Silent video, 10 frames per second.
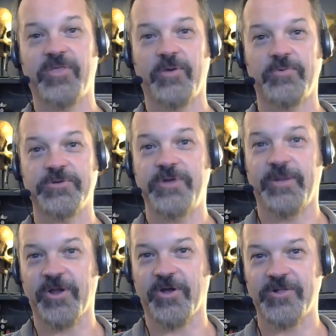thought, well, shoot,
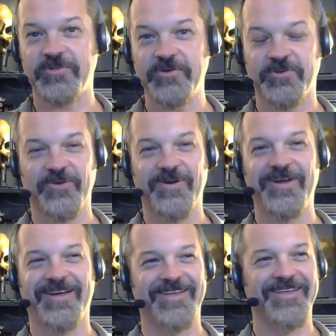I'm going to call too. So
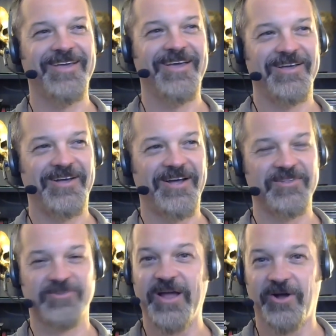
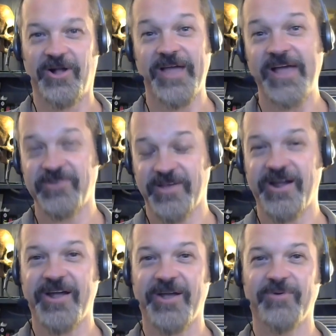I called. I actually
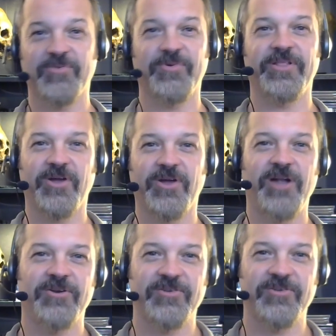got on. I was one of the
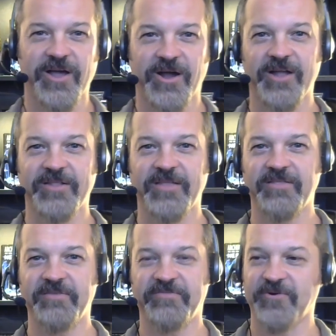callers that got on
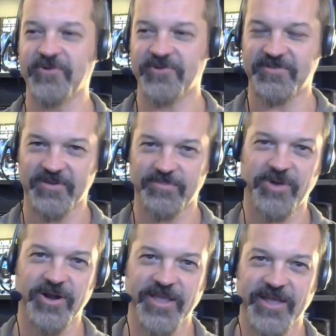that first
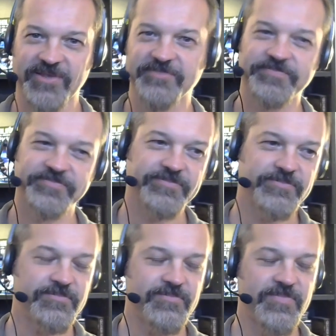broadcast
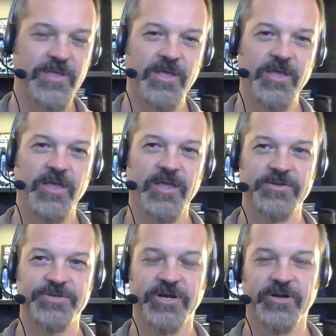
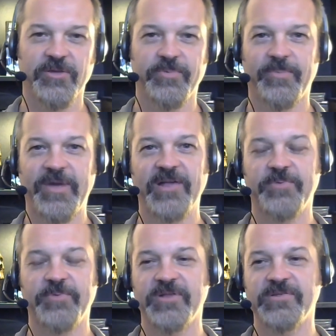and shared a little bit of my
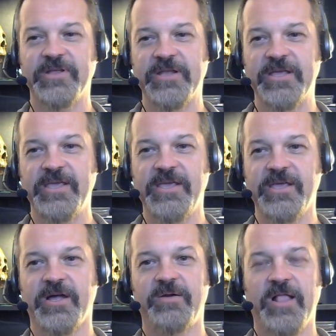experience. And
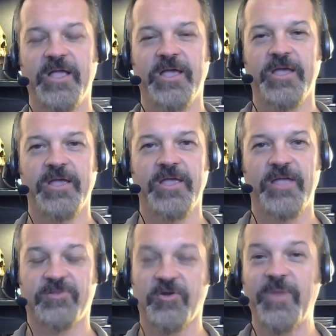he
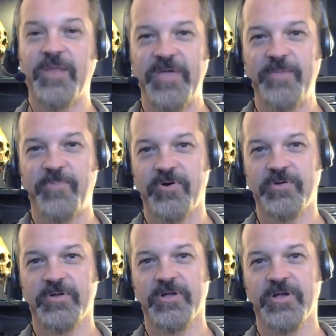had so many
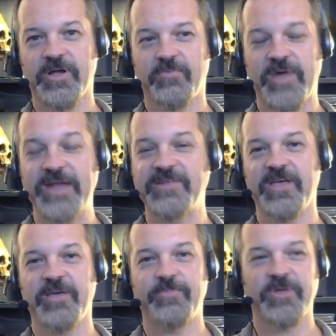people write to
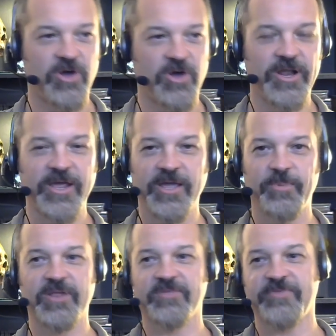him and calling. I
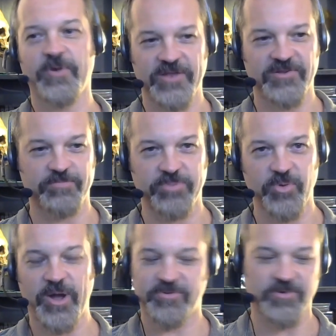mean, his phone lines just
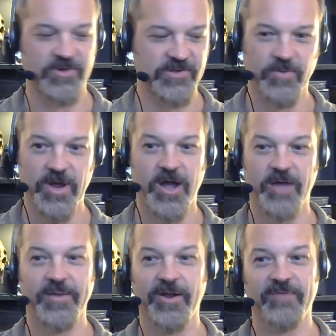blew up. So he's like, wow,
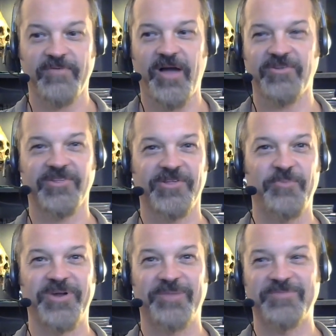I've obviously
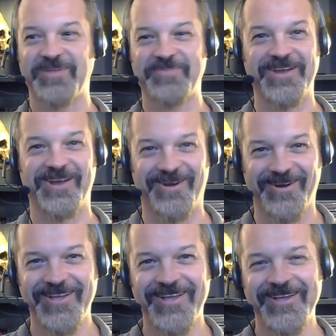opened up something
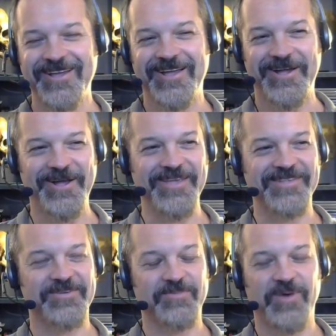here.
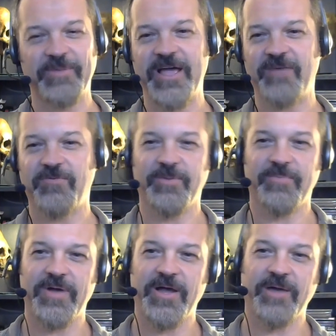He said, well, I'm going to have
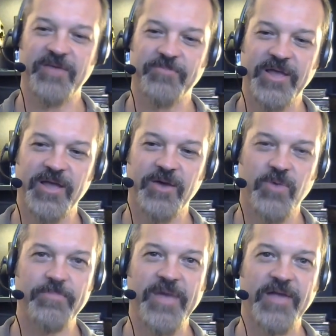my
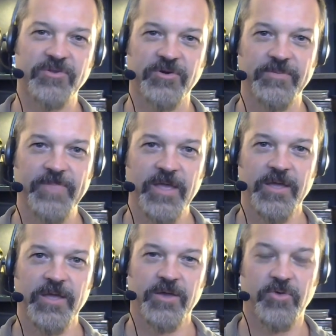webmaster
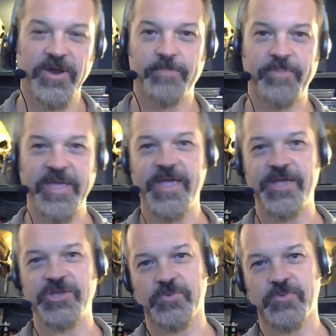create a
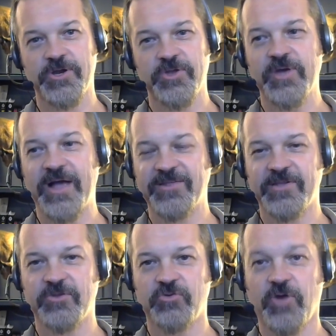page where you guys
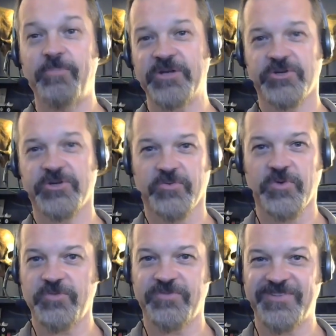can draw pictures of
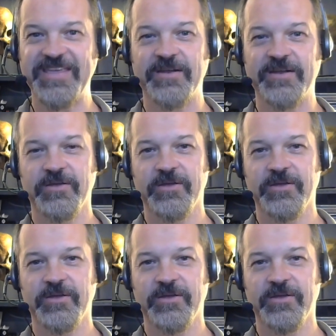what you've seen